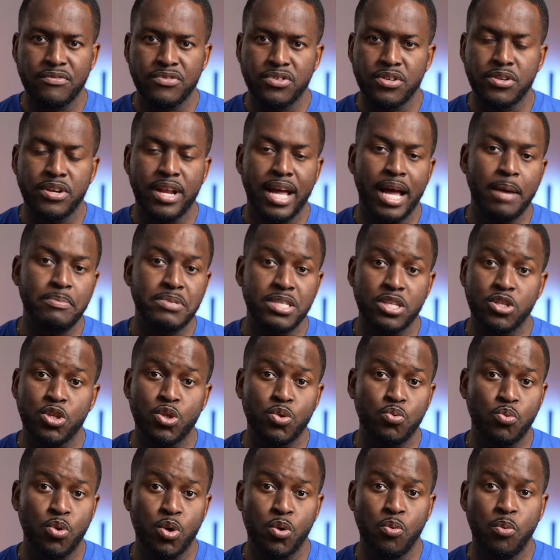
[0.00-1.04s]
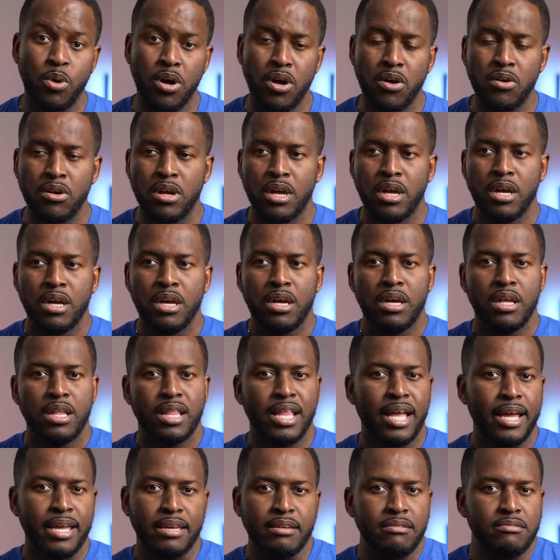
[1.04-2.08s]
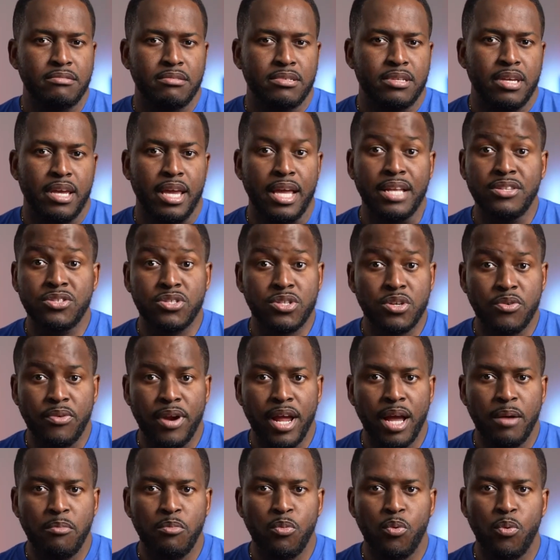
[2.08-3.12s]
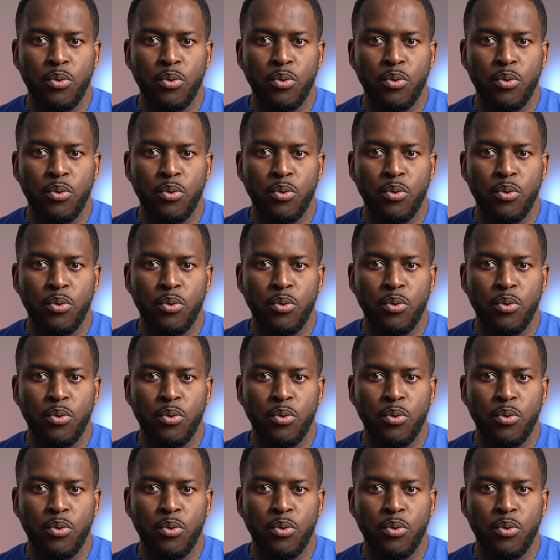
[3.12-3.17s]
certain apps that just work well, like say Instagram,